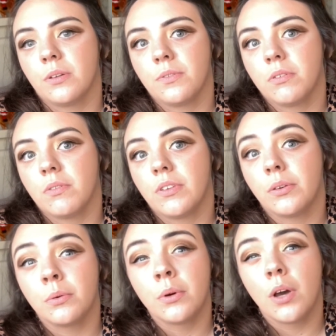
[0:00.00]
review
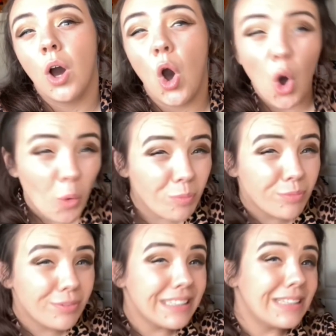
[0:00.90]

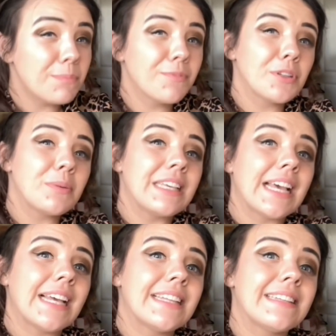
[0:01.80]
hopefully up for the
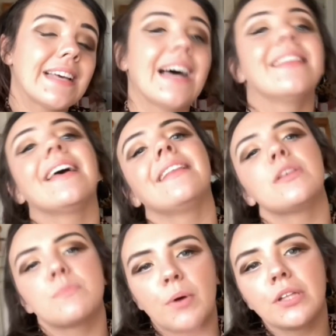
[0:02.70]
weekend. And then the
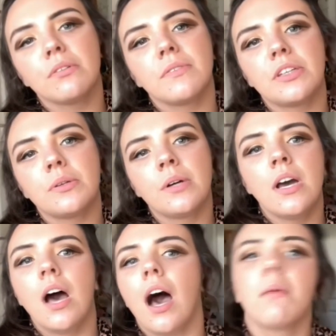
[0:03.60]
spoiler review,
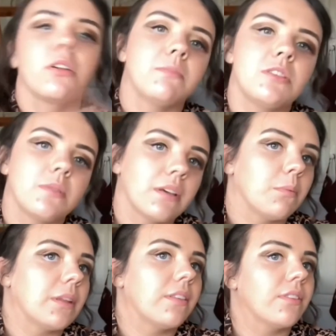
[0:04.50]
I'm going to be doing it with
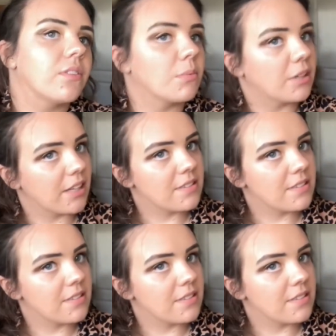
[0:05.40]
someone else.